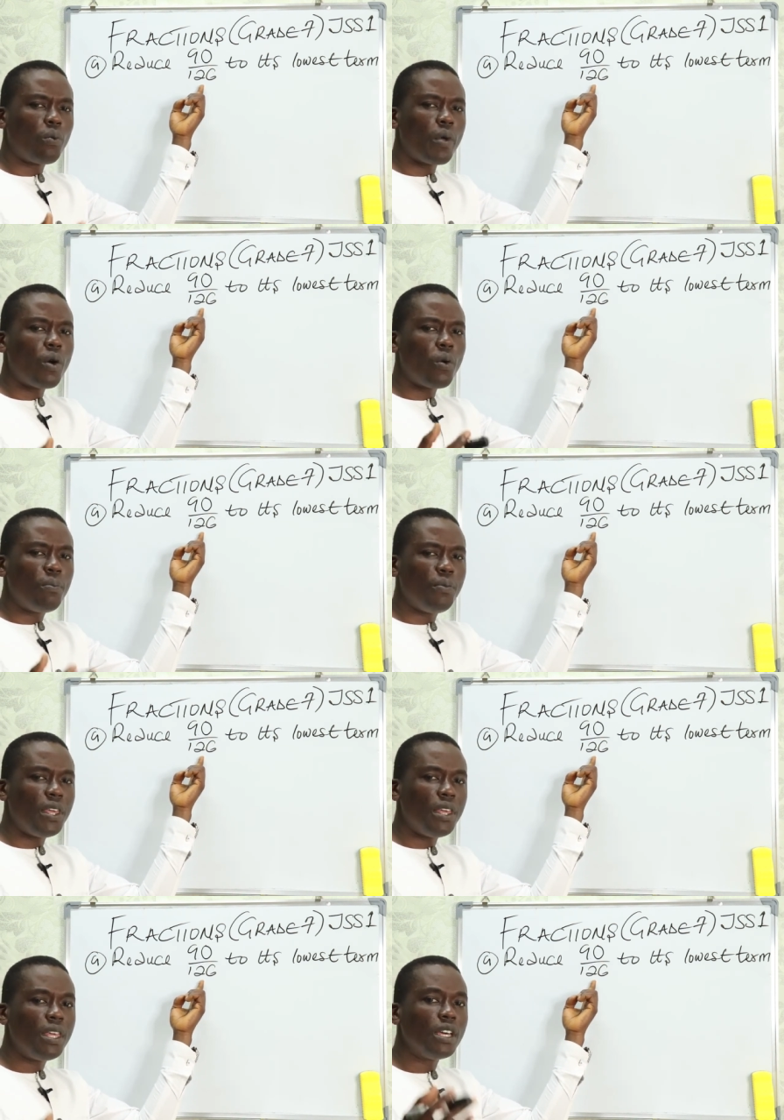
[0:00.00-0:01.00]
will
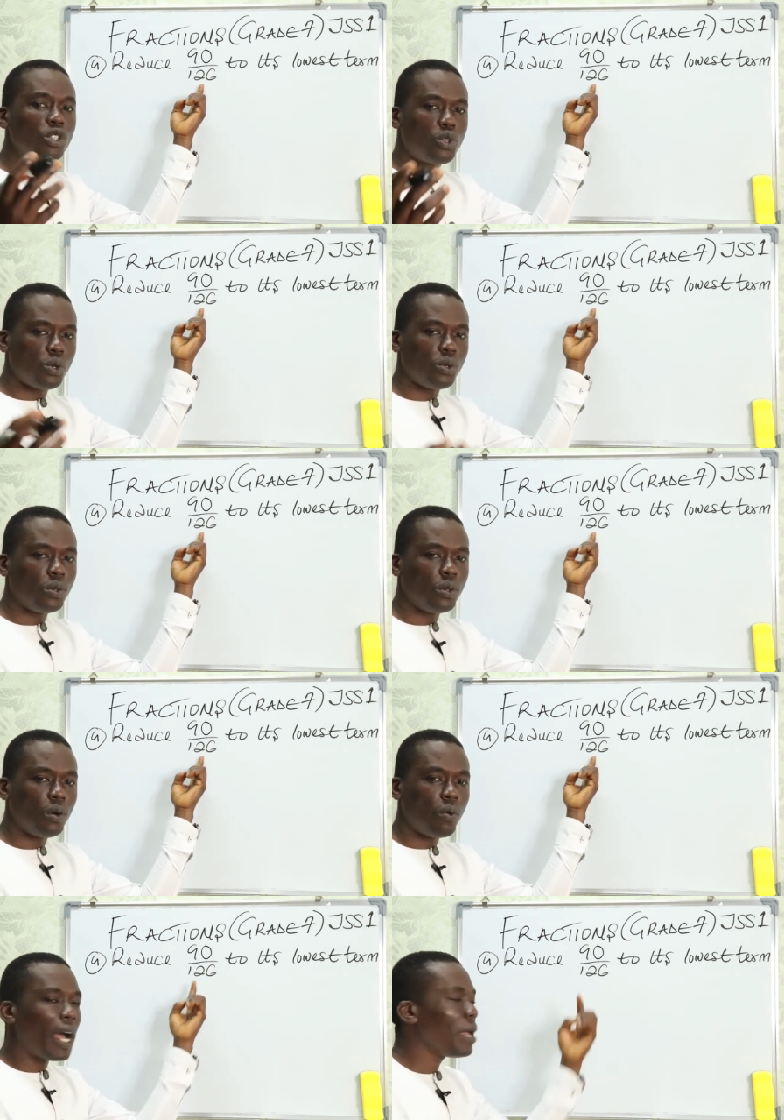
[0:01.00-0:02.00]
be 2.
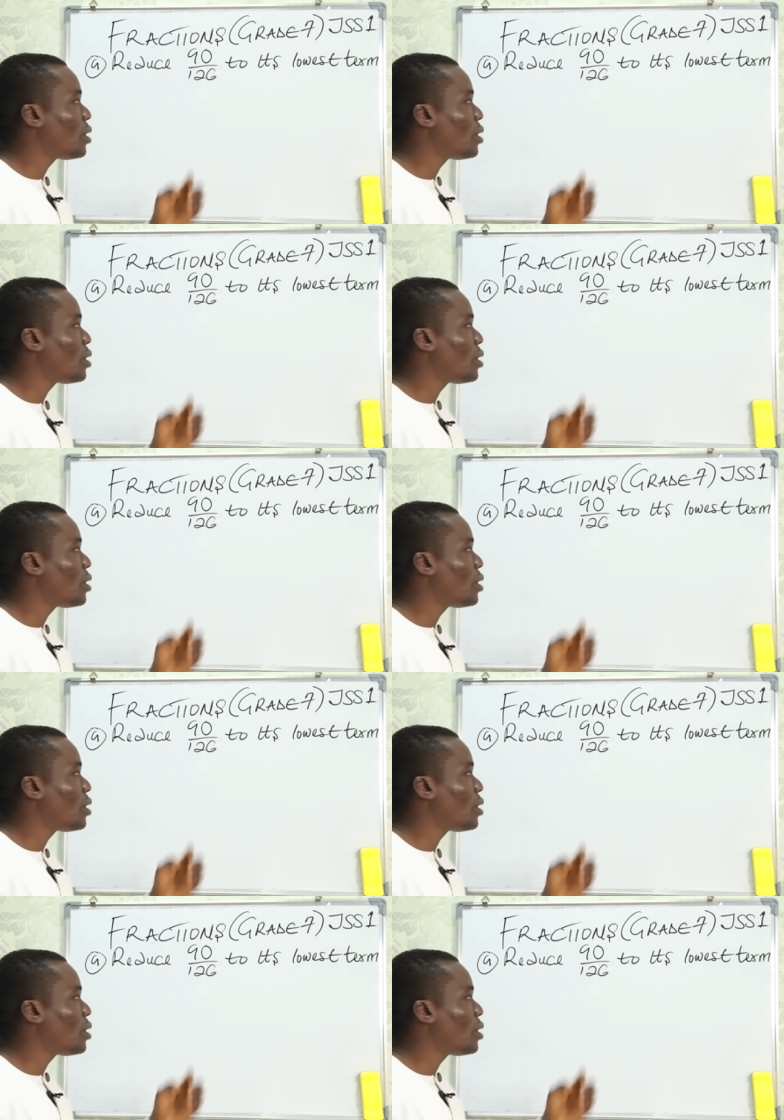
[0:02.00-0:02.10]
Why?